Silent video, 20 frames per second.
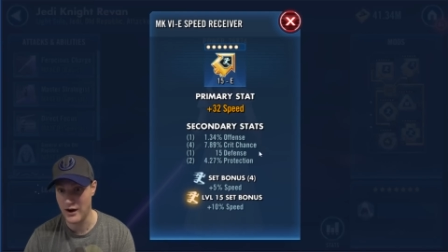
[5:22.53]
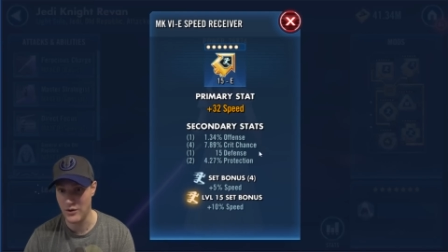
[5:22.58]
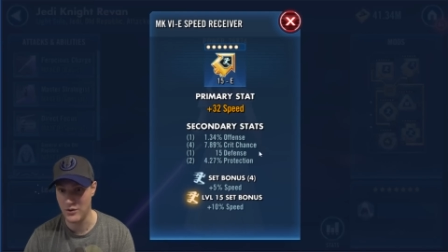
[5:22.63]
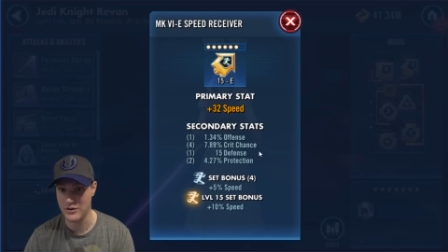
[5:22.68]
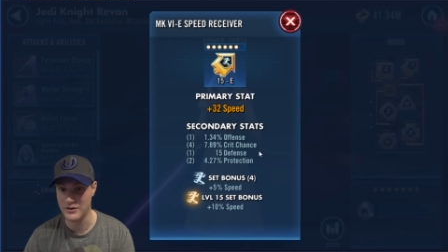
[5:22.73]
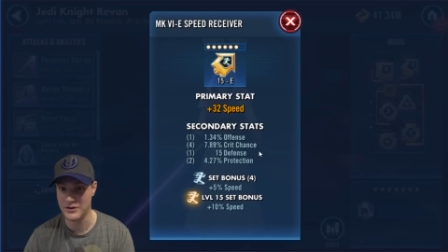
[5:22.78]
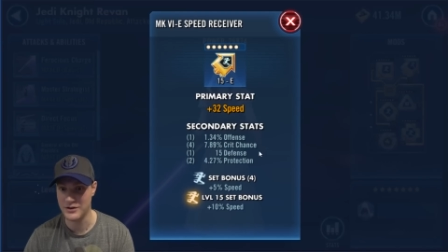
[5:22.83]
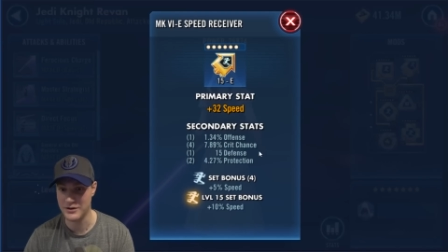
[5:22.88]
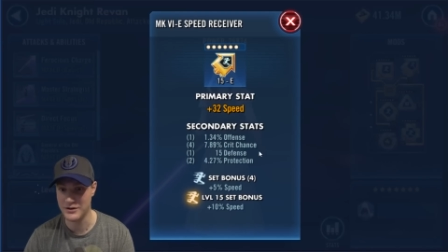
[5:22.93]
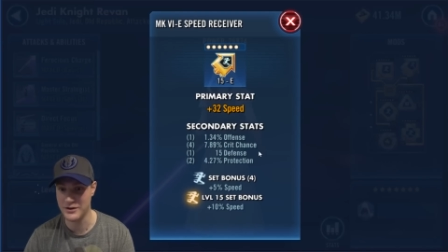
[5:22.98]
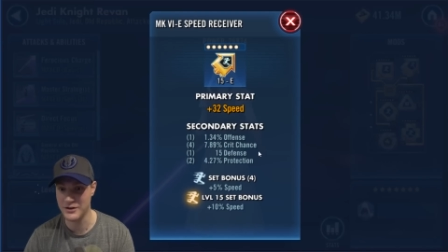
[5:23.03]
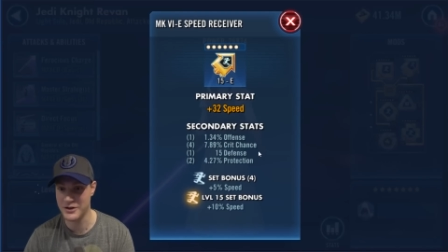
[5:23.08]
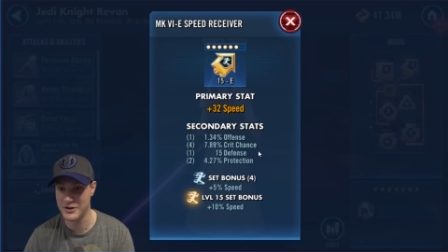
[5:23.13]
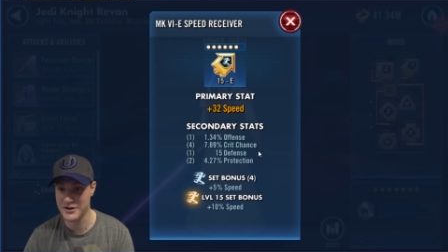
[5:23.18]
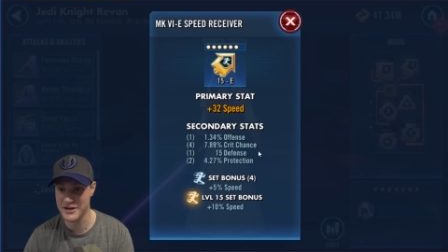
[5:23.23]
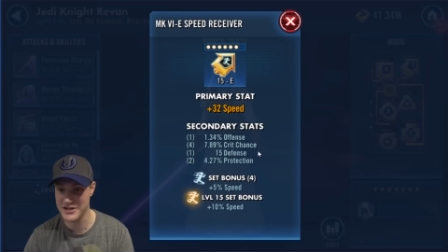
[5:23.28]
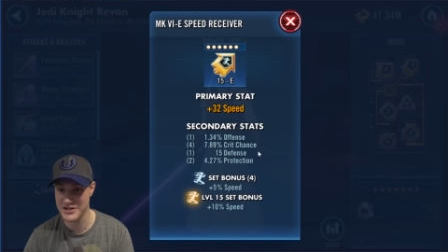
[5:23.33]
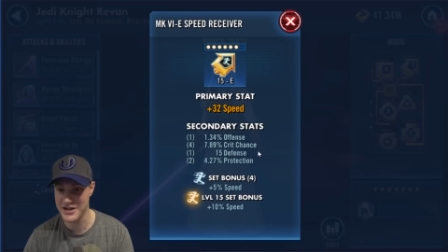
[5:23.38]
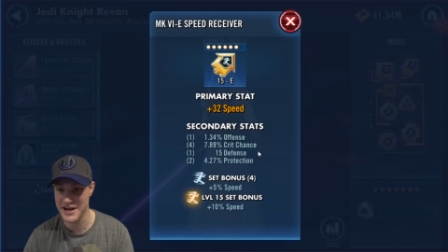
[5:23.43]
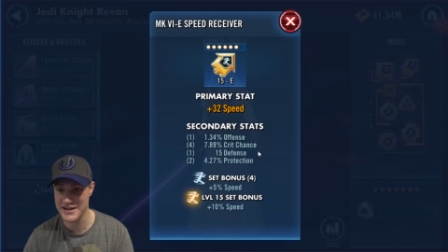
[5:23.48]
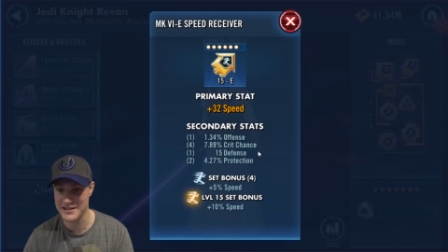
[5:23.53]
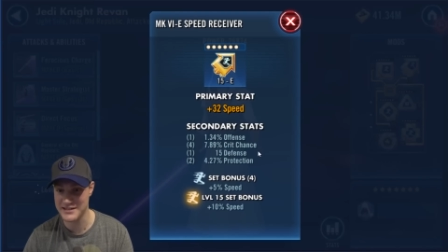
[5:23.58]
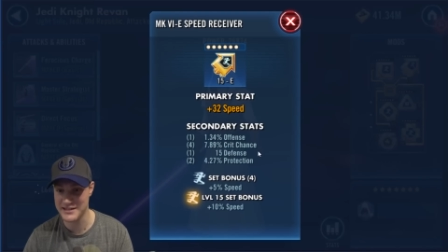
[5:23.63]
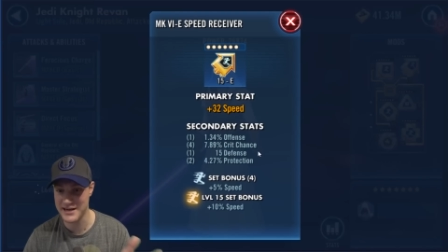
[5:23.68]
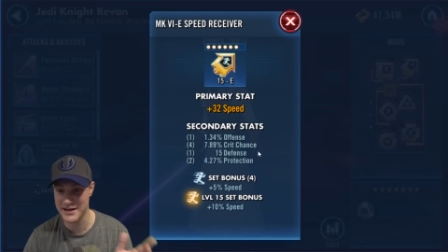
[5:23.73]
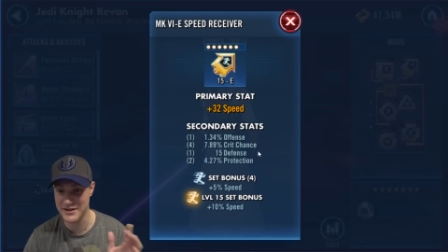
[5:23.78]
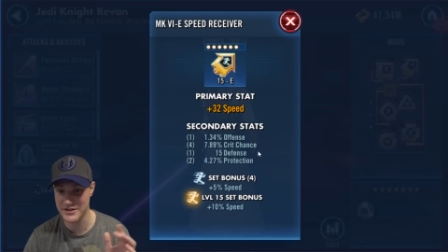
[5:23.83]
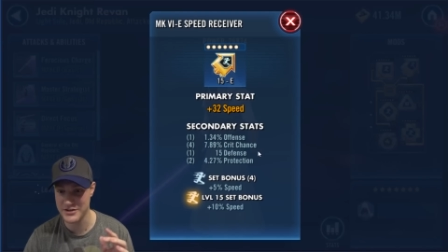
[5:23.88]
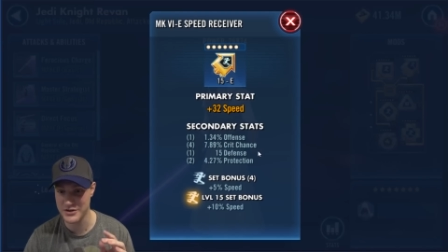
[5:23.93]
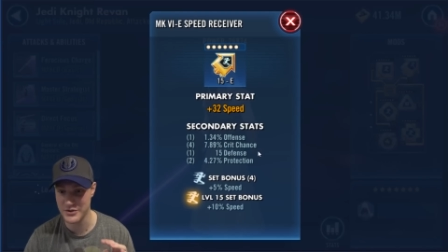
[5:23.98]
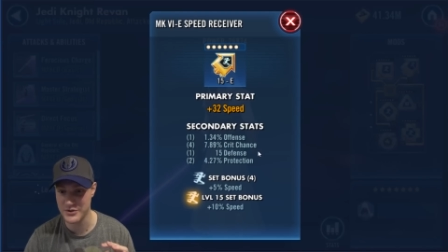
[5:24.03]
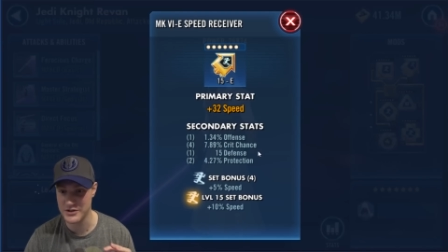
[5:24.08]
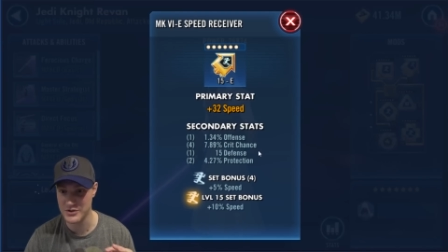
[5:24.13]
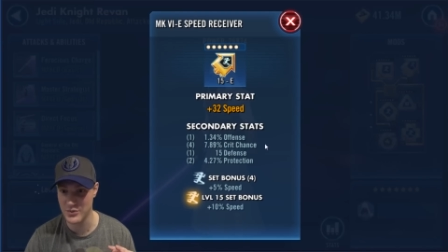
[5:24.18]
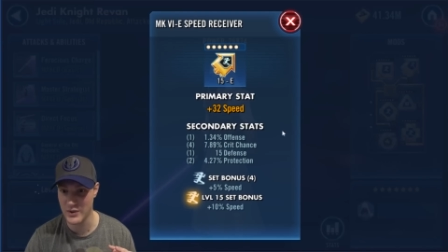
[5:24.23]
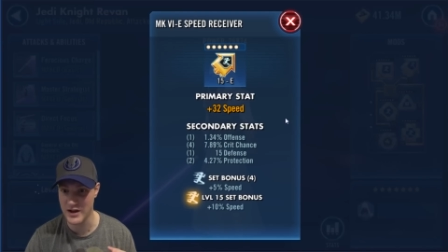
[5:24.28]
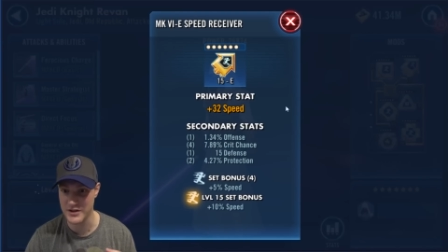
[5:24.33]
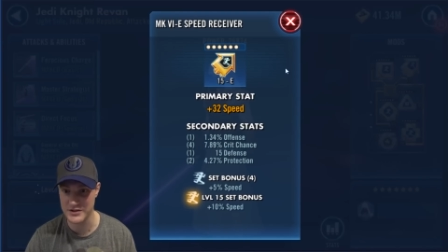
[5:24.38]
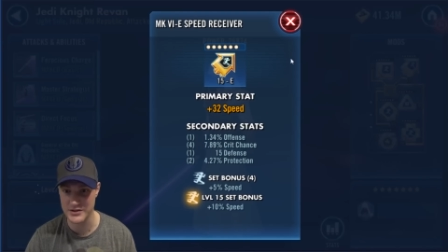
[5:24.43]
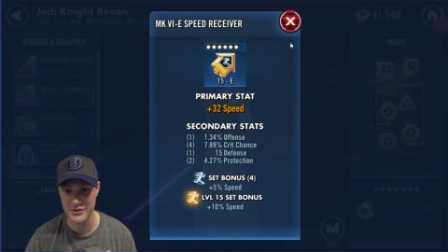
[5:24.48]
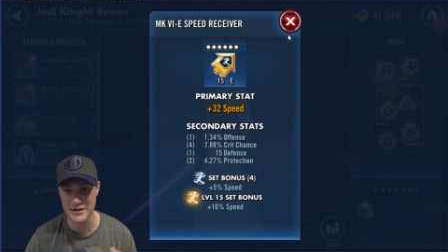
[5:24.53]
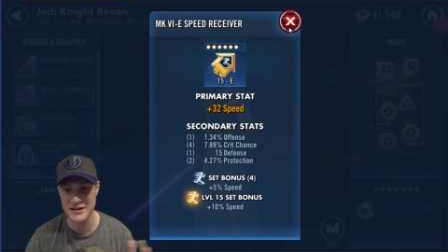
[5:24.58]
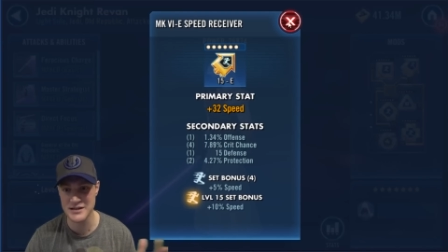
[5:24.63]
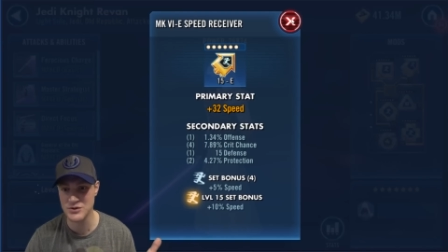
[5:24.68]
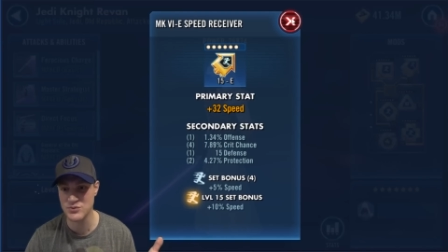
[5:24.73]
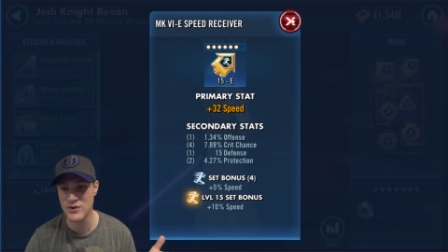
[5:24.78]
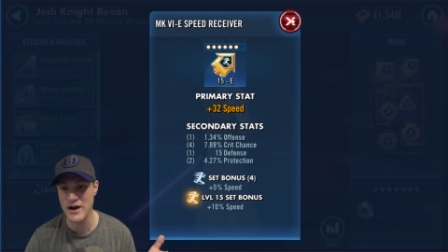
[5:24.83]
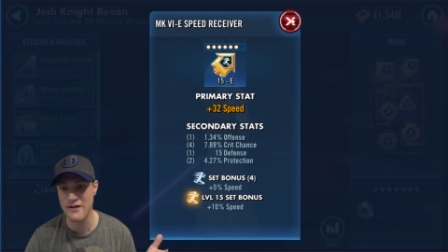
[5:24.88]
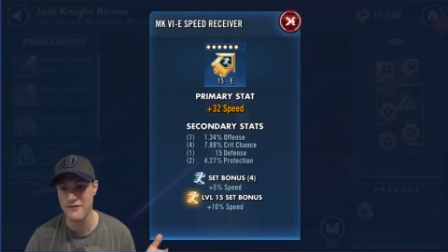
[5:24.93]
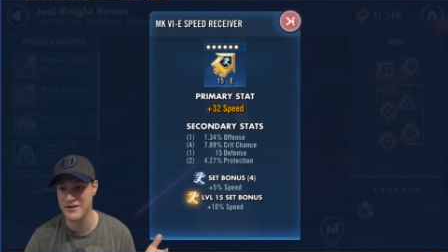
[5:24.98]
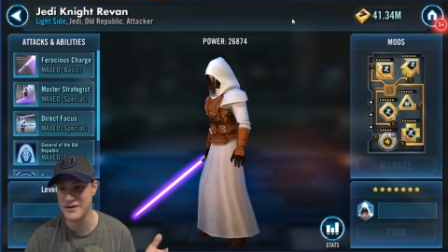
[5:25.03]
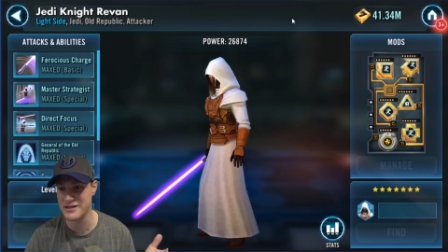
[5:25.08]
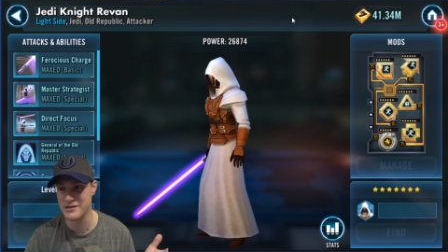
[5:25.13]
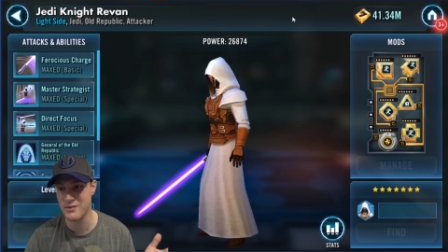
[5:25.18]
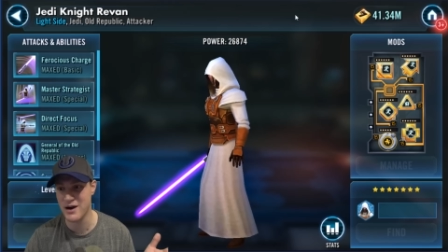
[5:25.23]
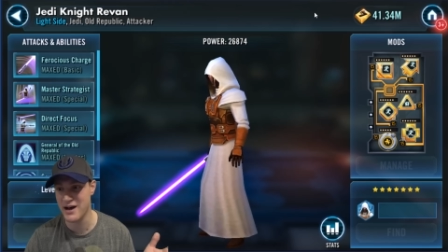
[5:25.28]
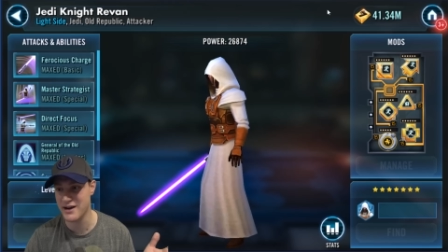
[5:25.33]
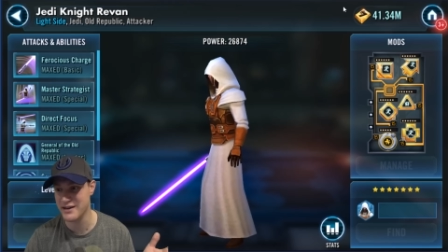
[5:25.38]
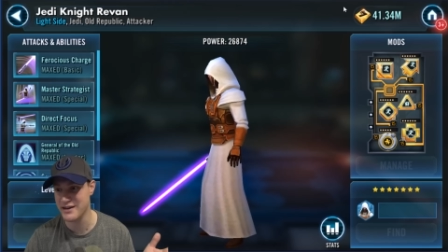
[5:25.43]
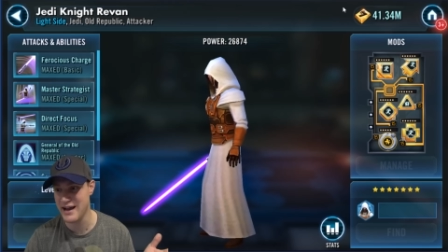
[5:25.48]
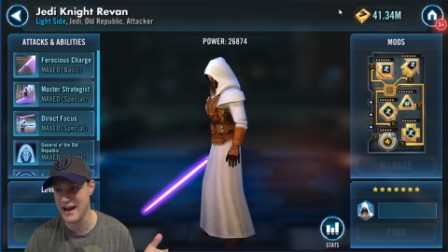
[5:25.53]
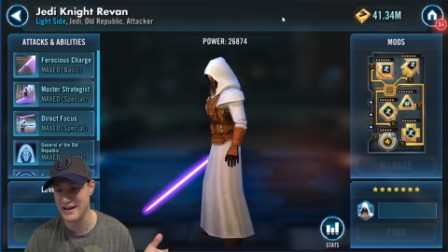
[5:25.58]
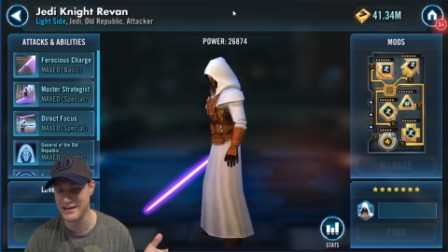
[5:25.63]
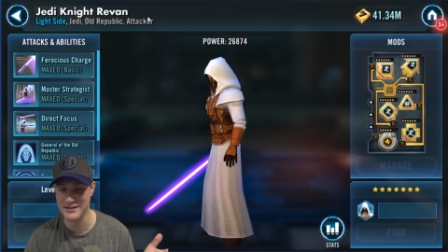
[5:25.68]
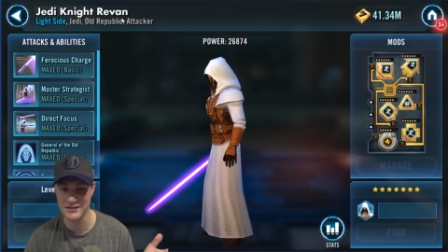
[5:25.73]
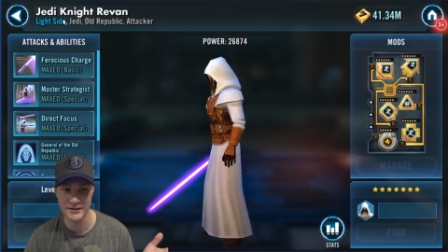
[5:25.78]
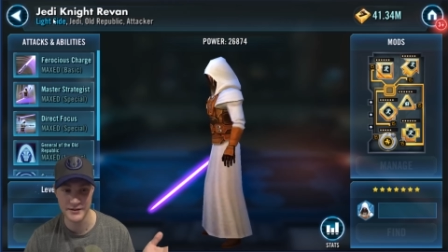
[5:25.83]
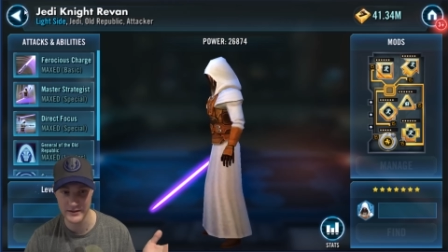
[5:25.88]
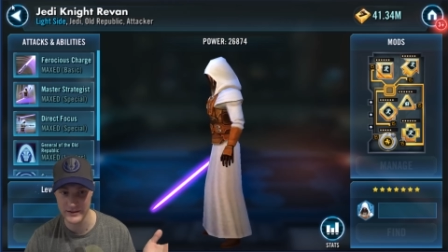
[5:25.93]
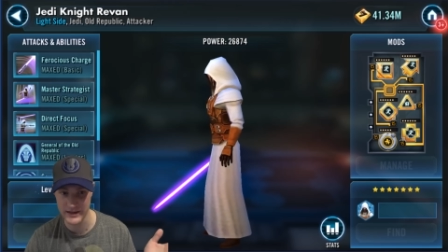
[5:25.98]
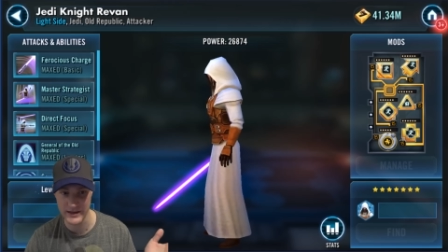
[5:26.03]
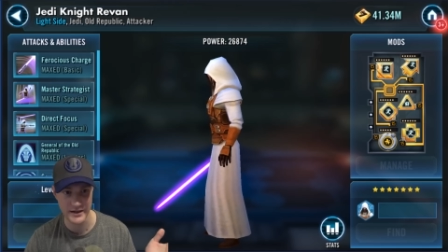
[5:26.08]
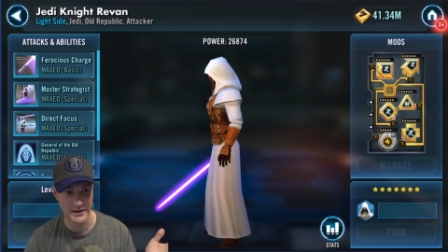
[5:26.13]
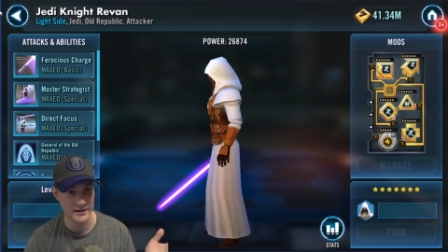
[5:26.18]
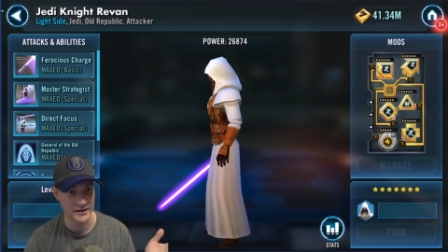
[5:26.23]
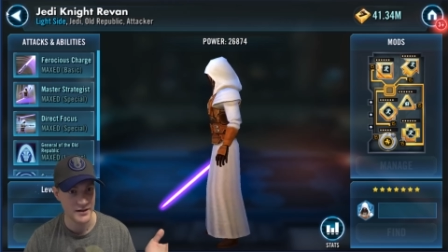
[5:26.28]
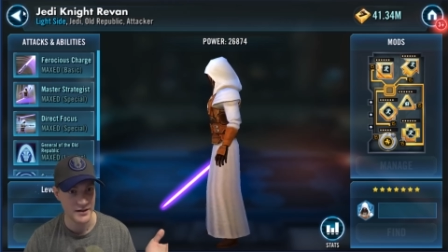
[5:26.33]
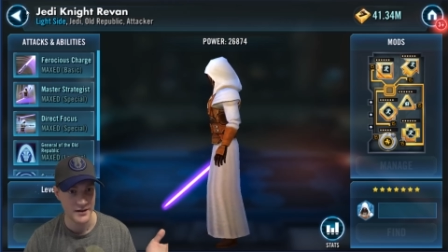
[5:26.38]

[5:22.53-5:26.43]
wow, good crit chance there too as well. So his Revan is modded excellently.